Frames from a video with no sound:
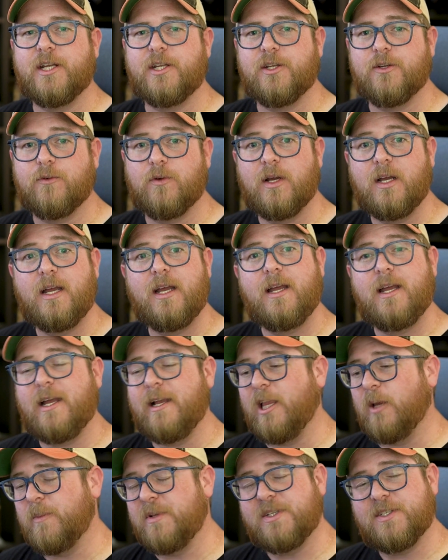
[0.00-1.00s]
you,
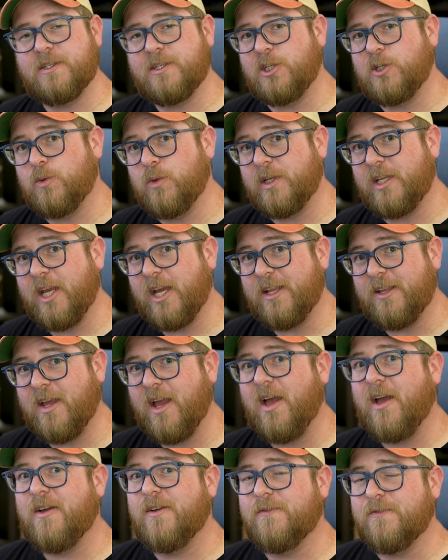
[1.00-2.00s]
and I'll be seeing you again
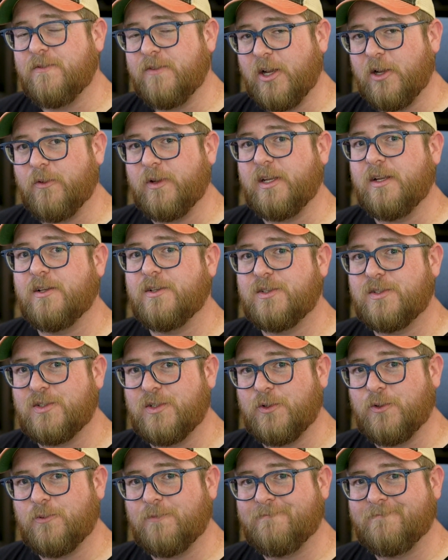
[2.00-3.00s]
very
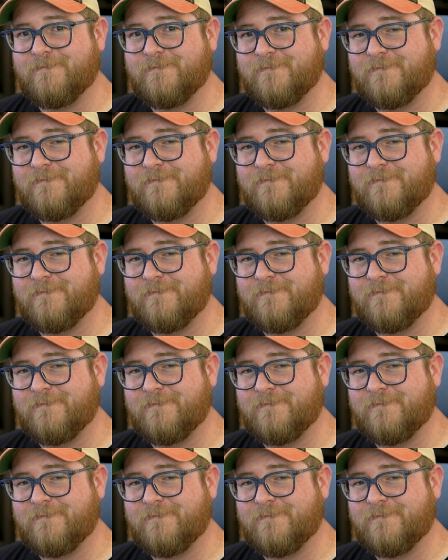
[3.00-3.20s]
soon.